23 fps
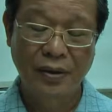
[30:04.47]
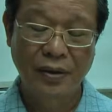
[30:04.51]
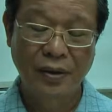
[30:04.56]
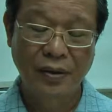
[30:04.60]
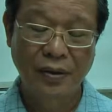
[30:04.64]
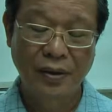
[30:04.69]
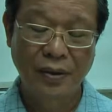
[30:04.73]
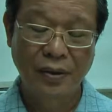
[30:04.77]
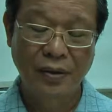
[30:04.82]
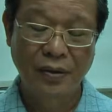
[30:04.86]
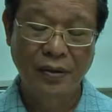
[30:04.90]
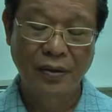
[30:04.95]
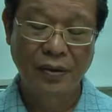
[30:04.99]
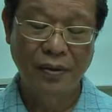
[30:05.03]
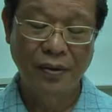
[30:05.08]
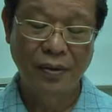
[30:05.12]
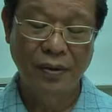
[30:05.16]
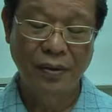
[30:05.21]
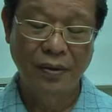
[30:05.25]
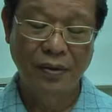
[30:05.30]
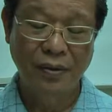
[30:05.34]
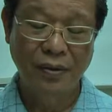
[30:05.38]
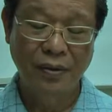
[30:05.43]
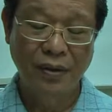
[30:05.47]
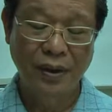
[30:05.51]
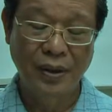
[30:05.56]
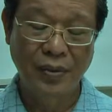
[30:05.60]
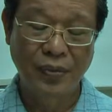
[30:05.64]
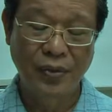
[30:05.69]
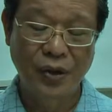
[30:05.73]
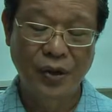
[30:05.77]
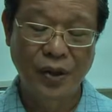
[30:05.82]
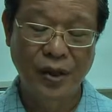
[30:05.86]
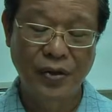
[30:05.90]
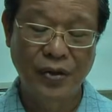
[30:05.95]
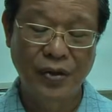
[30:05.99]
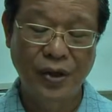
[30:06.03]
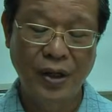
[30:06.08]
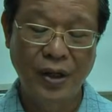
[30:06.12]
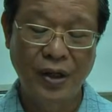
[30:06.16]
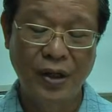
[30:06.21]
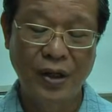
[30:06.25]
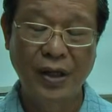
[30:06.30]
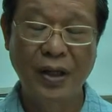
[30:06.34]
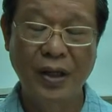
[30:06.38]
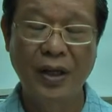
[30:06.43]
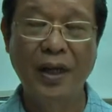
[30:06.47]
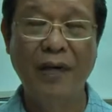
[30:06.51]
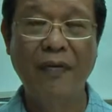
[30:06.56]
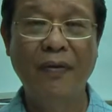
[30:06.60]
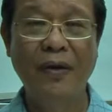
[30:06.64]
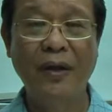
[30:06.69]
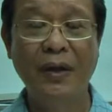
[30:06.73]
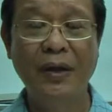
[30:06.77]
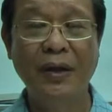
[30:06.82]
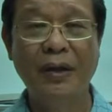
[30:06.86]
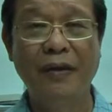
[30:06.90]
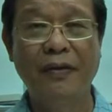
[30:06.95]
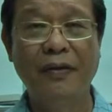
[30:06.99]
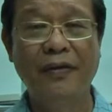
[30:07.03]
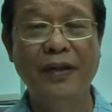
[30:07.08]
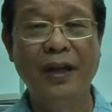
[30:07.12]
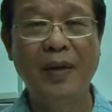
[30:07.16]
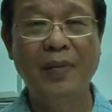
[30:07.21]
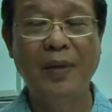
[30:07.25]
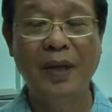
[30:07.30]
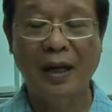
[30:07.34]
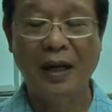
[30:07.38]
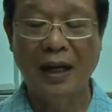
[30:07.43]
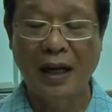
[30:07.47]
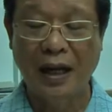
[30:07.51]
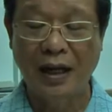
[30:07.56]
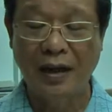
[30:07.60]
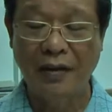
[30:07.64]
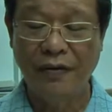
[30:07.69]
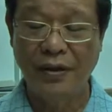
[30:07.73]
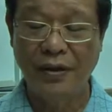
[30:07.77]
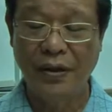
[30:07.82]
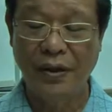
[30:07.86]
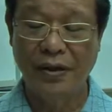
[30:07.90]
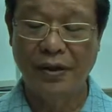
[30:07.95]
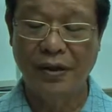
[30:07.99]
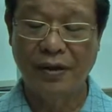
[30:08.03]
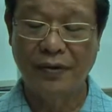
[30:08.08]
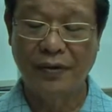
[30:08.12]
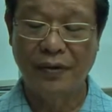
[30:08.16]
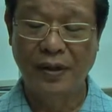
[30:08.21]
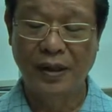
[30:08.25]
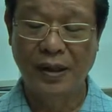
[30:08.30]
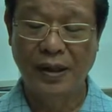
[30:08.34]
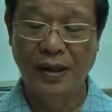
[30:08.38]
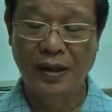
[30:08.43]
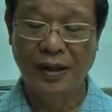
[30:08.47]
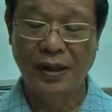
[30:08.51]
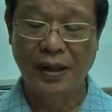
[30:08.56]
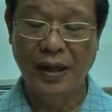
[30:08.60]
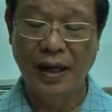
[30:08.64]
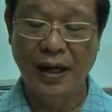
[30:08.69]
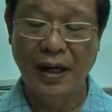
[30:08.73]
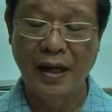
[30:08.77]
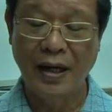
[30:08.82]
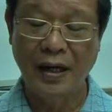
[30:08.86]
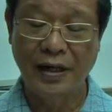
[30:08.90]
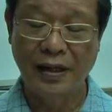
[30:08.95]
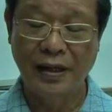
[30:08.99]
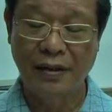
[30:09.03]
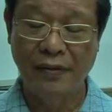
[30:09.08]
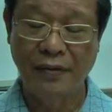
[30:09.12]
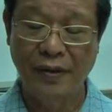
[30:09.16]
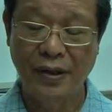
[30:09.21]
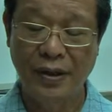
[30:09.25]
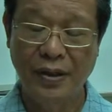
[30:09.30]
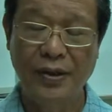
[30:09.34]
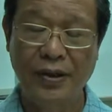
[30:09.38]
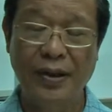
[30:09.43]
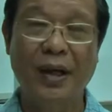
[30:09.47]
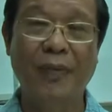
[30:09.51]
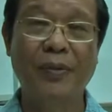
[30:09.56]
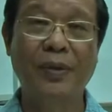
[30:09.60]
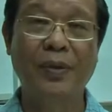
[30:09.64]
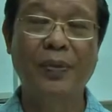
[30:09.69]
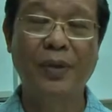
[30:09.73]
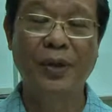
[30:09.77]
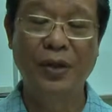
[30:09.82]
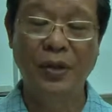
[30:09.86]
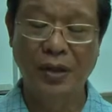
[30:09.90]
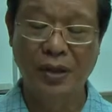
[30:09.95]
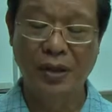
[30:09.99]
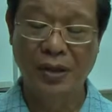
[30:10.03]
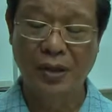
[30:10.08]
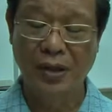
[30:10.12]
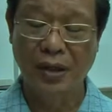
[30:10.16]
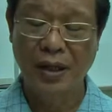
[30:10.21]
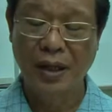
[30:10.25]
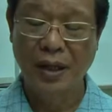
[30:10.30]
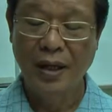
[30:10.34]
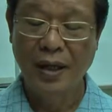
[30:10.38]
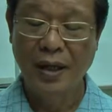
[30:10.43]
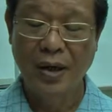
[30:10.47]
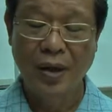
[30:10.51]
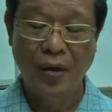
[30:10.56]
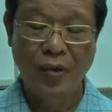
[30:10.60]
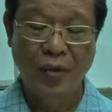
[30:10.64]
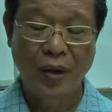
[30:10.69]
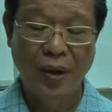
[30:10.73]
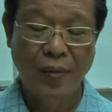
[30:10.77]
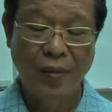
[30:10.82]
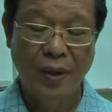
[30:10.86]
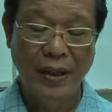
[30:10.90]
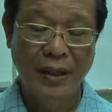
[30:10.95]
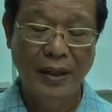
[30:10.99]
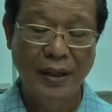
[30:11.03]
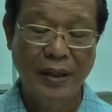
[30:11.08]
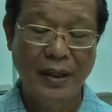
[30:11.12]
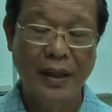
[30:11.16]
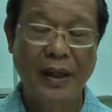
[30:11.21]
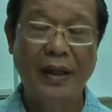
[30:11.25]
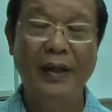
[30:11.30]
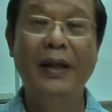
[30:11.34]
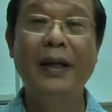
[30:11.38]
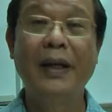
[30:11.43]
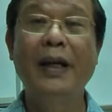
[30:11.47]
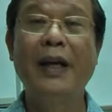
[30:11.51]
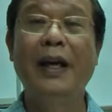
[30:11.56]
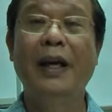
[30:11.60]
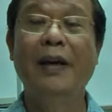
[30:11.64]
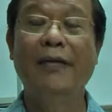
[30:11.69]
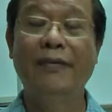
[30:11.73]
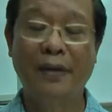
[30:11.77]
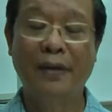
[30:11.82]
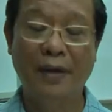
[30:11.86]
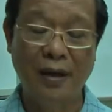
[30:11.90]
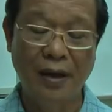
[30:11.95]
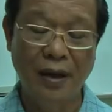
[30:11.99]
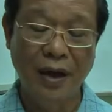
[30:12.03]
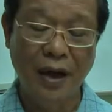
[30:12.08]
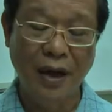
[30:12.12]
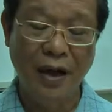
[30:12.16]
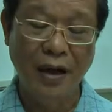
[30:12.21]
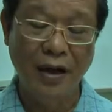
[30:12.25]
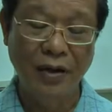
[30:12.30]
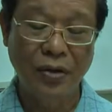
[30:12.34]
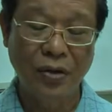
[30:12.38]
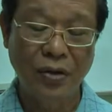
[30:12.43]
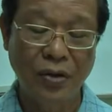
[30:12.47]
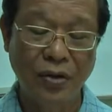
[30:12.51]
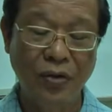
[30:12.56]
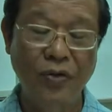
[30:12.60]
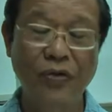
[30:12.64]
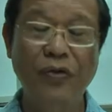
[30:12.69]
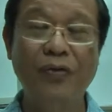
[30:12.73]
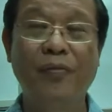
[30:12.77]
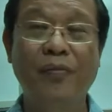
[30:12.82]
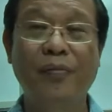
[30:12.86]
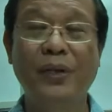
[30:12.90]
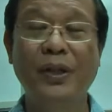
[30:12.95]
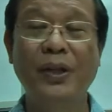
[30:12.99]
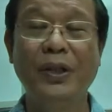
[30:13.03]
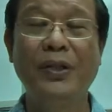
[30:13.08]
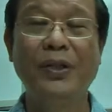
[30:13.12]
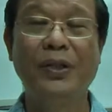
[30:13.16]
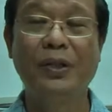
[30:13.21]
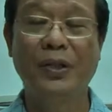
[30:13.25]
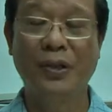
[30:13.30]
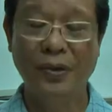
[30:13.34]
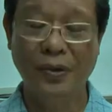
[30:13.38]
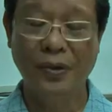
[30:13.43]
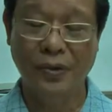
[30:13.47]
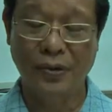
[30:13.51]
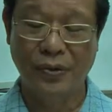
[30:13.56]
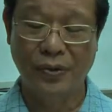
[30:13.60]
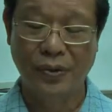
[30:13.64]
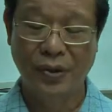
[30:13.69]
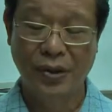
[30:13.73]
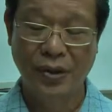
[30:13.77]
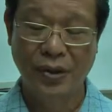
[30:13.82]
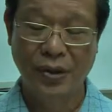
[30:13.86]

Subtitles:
so what the Buddha is saying here, even the female elephants of this kind, of this subspecies, Manika, they have large hoof prints too.